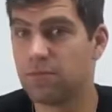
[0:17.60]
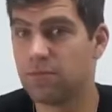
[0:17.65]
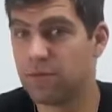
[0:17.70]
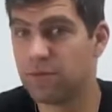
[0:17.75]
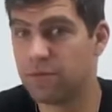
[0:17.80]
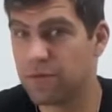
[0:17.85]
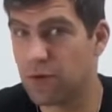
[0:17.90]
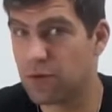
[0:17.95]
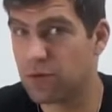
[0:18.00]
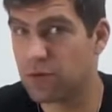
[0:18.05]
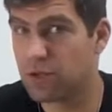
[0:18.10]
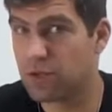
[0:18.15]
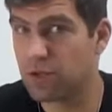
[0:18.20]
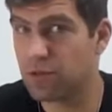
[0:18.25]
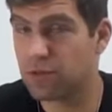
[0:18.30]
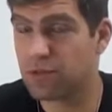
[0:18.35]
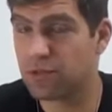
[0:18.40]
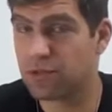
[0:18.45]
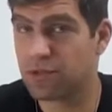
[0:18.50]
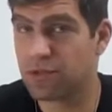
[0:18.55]
phone
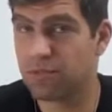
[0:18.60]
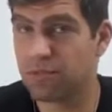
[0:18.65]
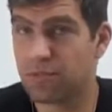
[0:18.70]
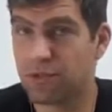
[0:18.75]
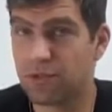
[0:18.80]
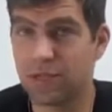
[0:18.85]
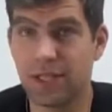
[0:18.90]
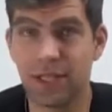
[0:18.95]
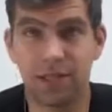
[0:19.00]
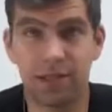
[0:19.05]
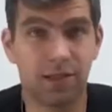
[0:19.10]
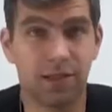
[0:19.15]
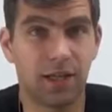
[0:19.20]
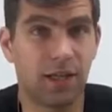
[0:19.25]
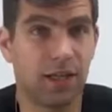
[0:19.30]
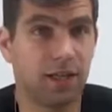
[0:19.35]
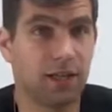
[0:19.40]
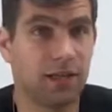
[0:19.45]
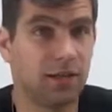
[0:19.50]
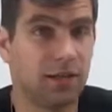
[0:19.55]
calls. Let's
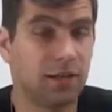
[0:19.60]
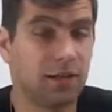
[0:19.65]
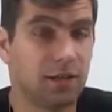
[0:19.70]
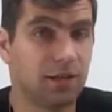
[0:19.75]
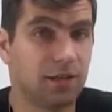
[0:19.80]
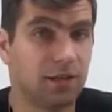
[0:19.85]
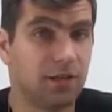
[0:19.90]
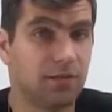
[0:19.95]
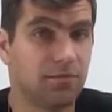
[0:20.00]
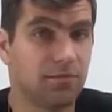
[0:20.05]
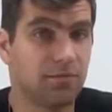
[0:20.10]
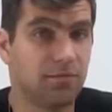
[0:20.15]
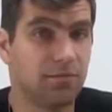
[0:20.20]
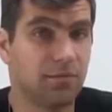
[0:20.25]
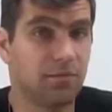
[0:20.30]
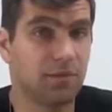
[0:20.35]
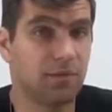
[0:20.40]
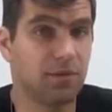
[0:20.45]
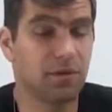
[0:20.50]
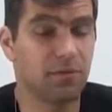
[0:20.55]
take
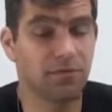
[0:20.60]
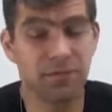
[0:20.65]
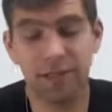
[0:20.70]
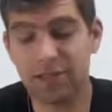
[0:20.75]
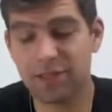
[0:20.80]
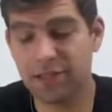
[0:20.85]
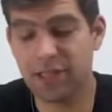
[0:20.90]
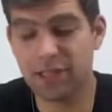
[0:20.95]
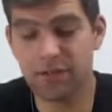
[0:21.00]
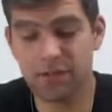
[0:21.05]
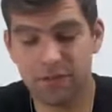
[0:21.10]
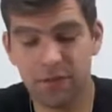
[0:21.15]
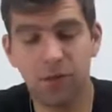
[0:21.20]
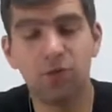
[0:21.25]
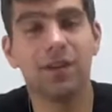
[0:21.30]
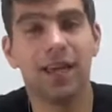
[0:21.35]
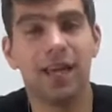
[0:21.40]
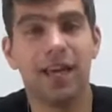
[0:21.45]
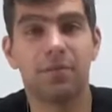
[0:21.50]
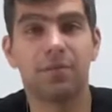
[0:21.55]
the
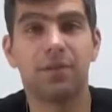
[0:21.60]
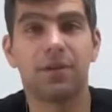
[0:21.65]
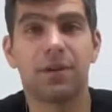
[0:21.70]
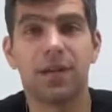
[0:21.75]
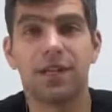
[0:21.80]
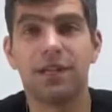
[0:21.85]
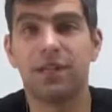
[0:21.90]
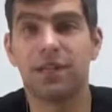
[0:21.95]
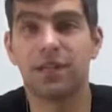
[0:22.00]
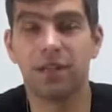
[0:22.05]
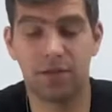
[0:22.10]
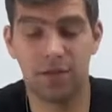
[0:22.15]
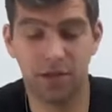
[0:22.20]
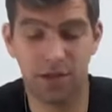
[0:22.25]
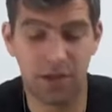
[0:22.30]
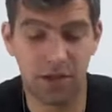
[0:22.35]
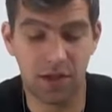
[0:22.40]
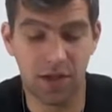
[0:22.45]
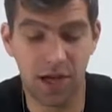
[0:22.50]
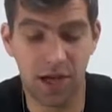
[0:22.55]
phone app and
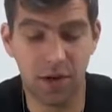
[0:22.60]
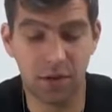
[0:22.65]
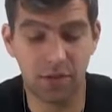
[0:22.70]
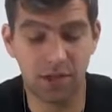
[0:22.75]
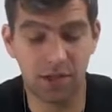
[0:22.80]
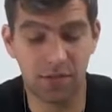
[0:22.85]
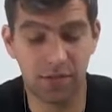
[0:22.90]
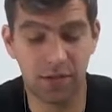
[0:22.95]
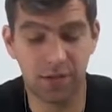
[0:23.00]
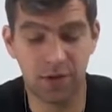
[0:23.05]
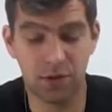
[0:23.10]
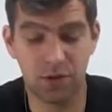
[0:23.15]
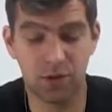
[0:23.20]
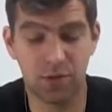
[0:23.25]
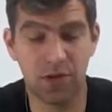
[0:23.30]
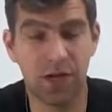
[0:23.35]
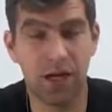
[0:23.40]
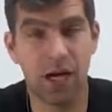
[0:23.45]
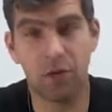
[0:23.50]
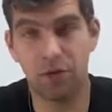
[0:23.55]
I will explain
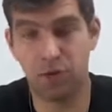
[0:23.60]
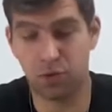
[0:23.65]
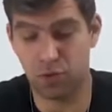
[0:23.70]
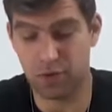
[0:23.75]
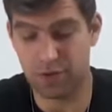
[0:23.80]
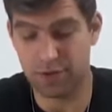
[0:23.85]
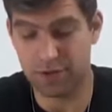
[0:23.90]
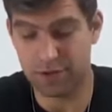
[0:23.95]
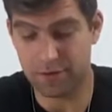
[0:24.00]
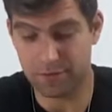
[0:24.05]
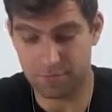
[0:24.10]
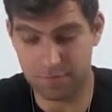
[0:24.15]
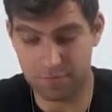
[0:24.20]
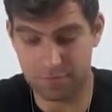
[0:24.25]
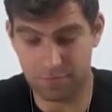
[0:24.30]
you how it works.